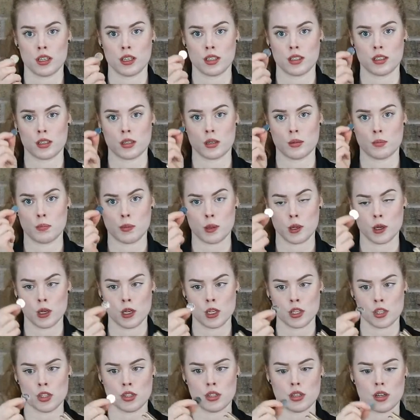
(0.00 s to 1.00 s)
It's the
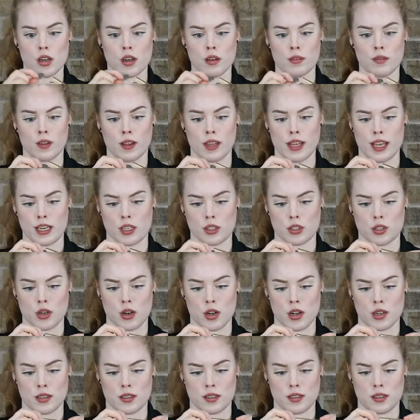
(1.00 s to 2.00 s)
push of
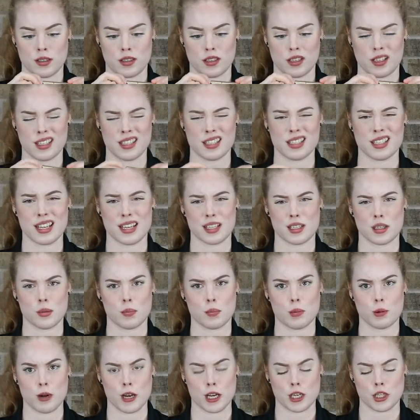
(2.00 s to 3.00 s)
electrons. It's like the
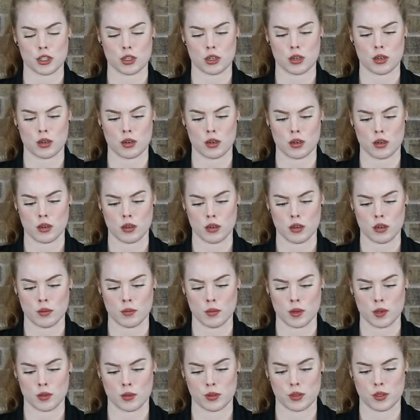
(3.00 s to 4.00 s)
pressure
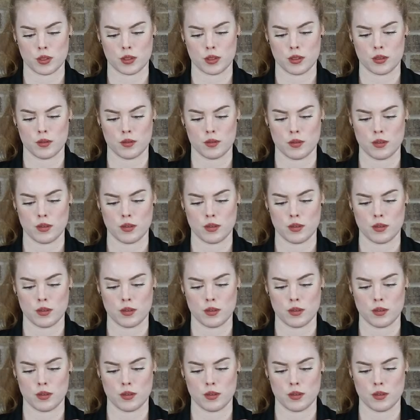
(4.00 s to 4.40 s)
almost.